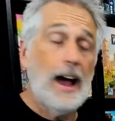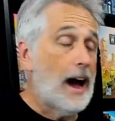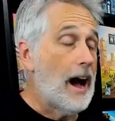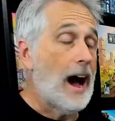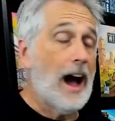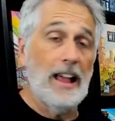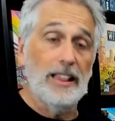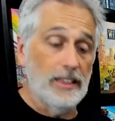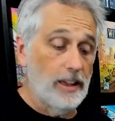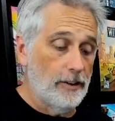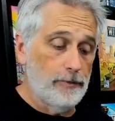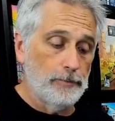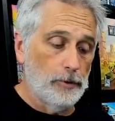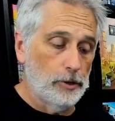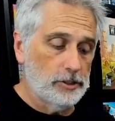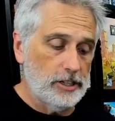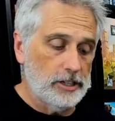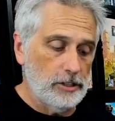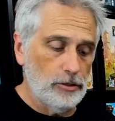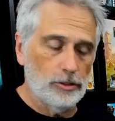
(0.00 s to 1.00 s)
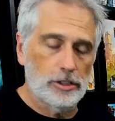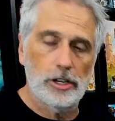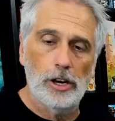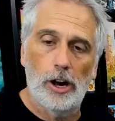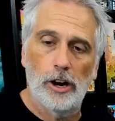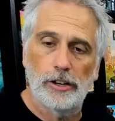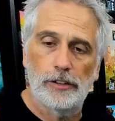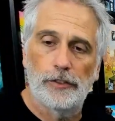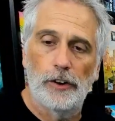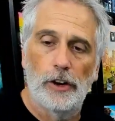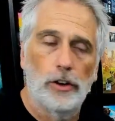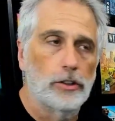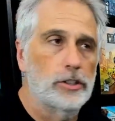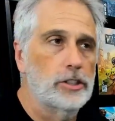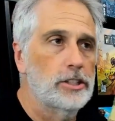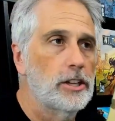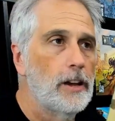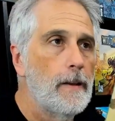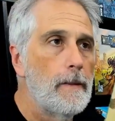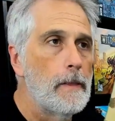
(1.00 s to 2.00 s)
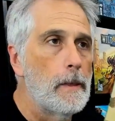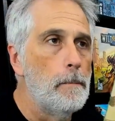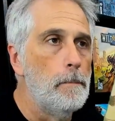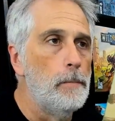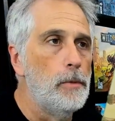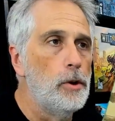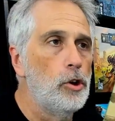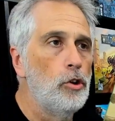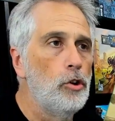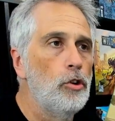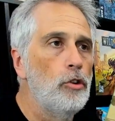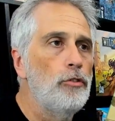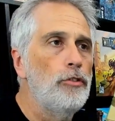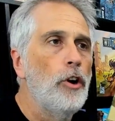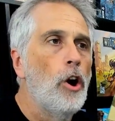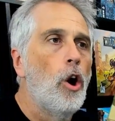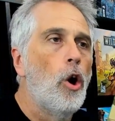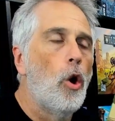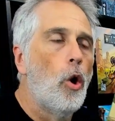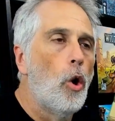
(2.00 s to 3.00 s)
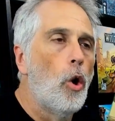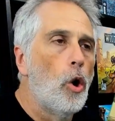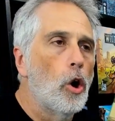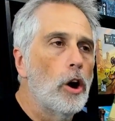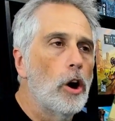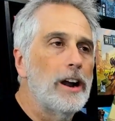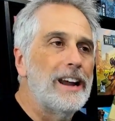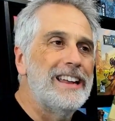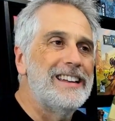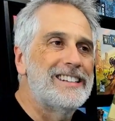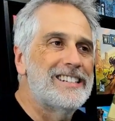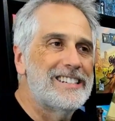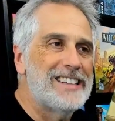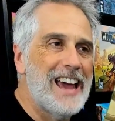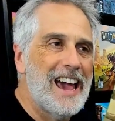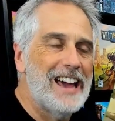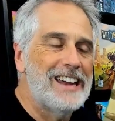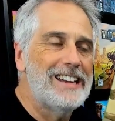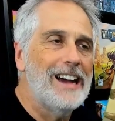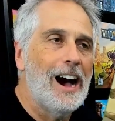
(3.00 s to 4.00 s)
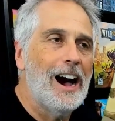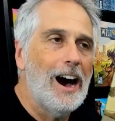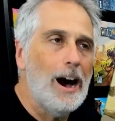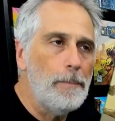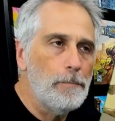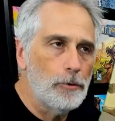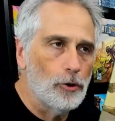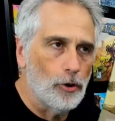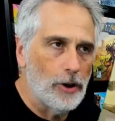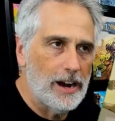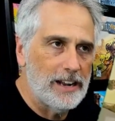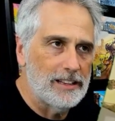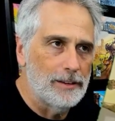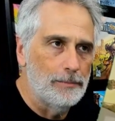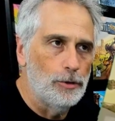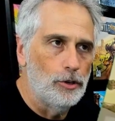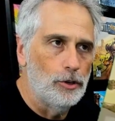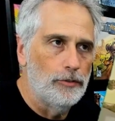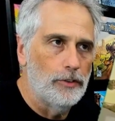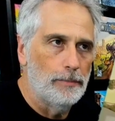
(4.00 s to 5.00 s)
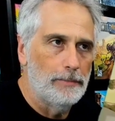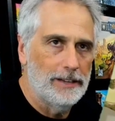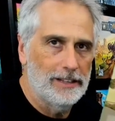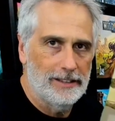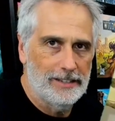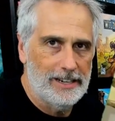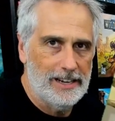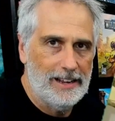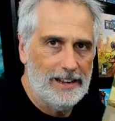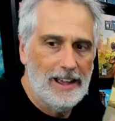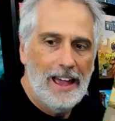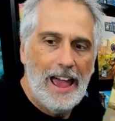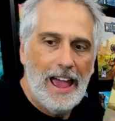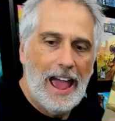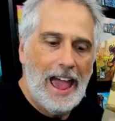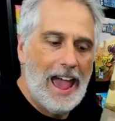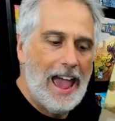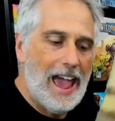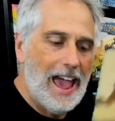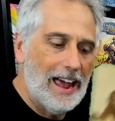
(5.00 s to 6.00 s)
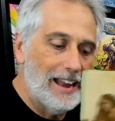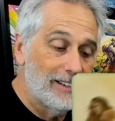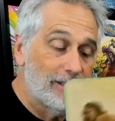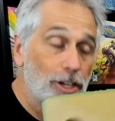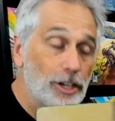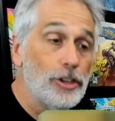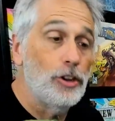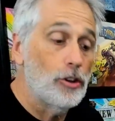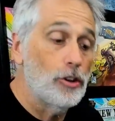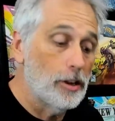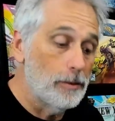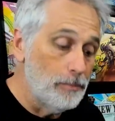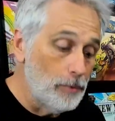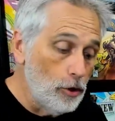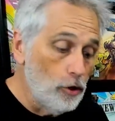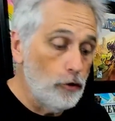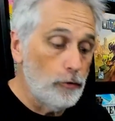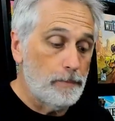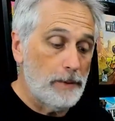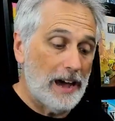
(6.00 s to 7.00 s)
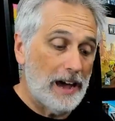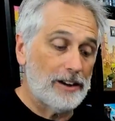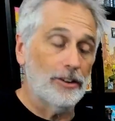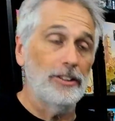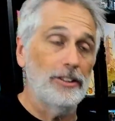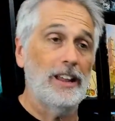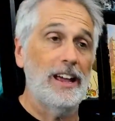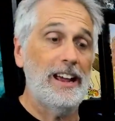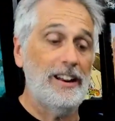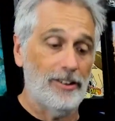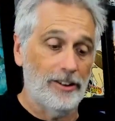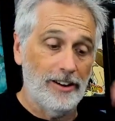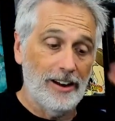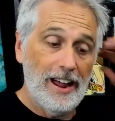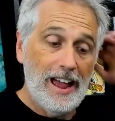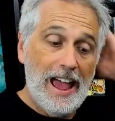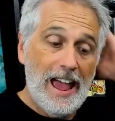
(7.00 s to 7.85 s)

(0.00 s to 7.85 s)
I love multi-use cards, folks. Move, or instead upgrade the move ability, and so that you can move better later.